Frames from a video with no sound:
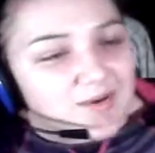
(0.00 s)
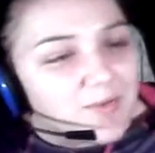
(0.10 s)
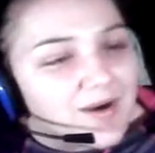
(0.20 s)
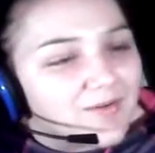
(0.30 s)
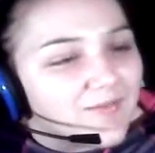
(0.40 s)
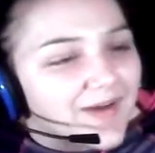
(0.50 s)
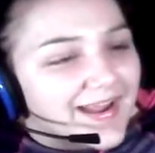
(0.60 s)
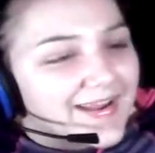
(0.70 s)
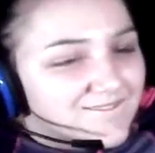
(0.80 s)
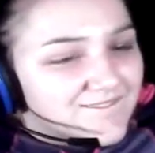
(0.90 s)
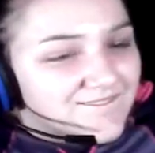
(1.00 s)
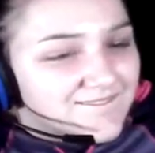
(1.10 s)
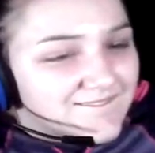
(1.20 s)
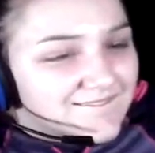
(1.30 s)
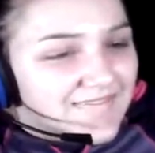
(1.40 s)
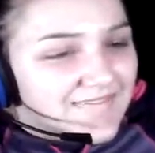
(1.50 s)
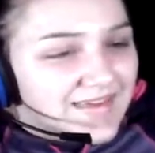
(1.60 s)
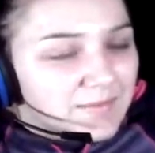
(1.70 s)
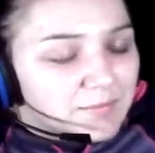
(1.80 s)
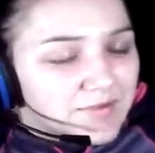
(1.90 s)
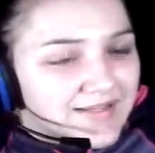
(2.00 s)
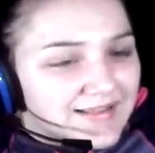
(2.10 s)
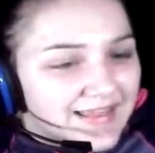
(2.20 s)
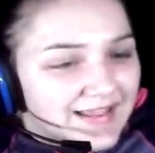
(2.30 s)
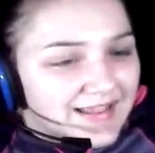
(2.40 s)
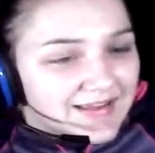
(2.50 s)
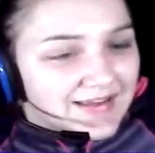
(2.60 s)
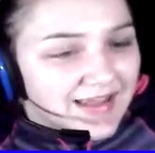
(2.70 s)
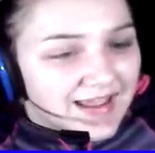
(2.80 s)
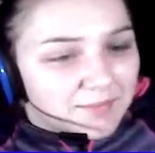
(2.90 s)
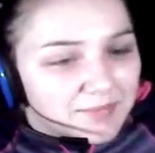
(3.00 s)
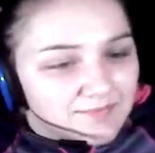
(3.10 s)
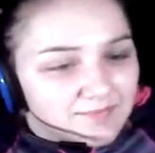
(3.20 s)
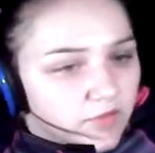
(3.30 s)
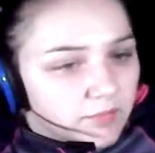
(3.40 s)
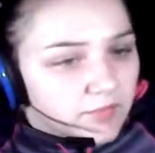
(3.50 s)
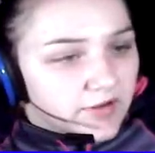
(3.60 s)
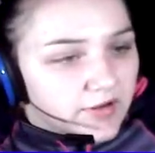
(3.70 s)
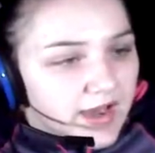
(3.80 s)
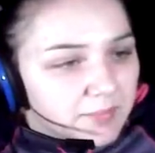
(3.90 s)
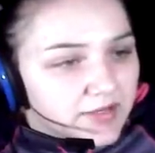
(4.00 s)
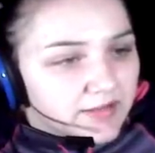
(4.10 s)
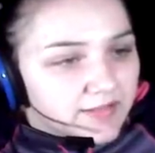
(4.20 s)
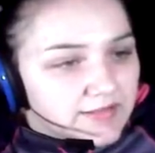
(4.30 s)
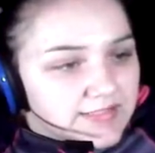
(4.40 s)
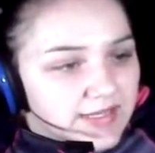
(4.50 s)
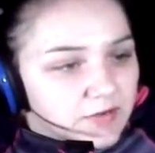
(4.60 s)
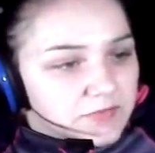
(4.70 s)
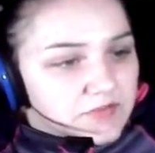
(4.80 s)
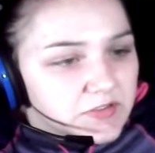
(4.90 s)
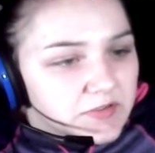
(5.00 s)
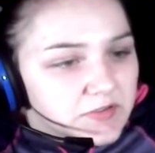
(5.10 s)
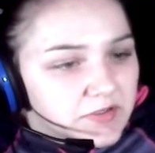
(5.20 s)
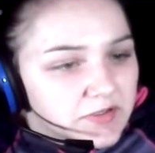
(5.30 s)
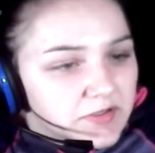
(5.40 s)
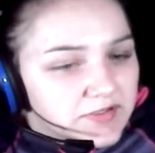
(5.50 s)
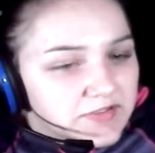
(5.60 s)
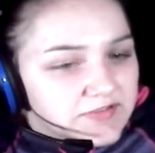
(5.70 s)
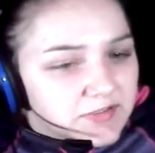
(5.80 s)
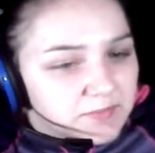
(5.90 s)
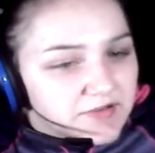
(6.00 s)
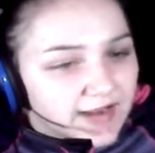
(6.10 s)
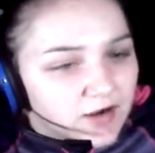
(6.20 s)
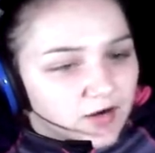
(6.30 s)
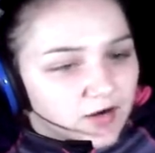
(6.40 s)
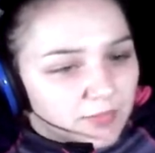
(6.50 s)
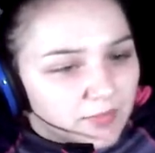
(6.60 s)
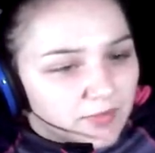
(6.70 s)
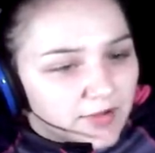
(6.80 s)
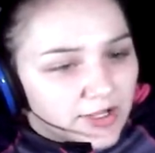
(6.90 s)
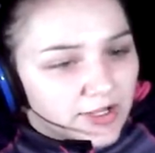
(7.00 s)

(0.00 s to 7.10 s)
gonna walk away. Pretend that didn't happen. Something happened in this house. Something terrible.